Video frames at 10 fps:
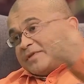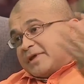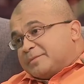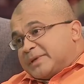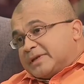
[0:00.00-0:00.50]

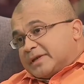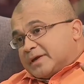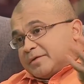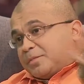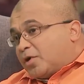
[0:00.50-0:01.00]
have been
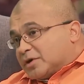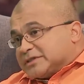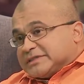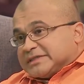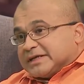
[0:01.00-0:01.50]

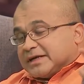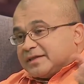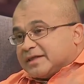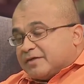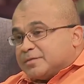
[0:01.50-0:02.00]
reports.
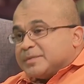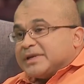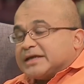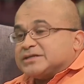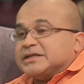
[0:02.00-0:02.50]
They haven't
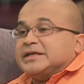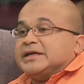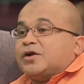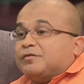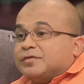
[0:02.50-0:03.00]
been
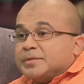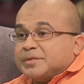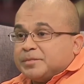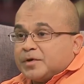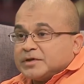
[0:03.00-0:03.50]
actually confirmed
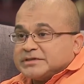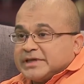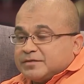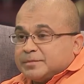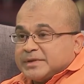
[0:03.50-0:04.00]
reports.
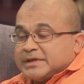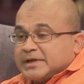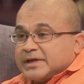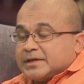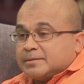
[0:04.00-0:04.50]
There haven't been
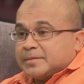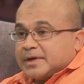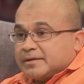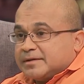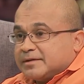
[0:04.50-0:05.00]

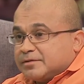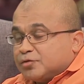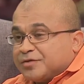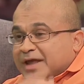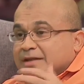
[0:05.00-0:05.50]

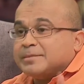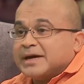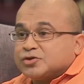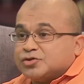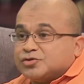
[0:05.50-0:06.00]
no
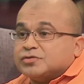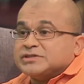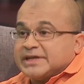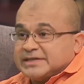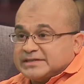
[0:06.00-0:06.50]
randomized control
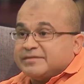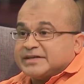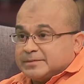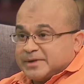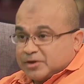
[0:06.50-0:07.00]
studies have
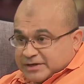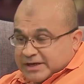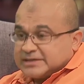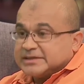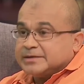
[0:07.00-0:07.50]
actually been
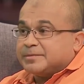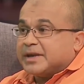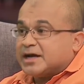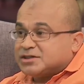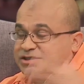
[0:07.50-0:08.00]
conducted.
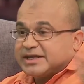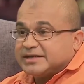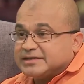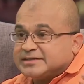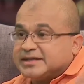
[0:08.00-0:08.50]
Large
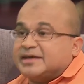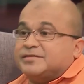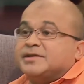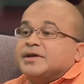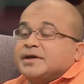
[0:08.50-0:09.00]
studies that
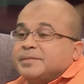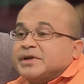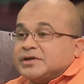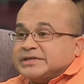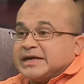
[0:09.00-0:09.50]
haven't
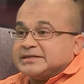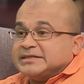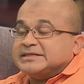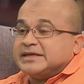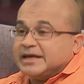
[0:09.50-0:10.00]
been conducted.
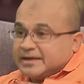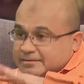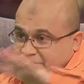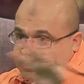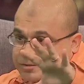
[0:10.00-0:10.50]
These are
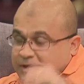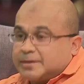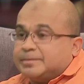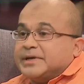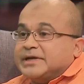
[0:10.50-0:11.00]

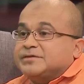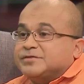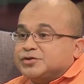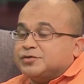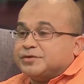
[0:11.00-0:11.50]

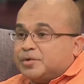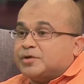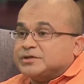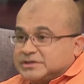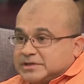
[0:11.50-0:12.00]
individual reports.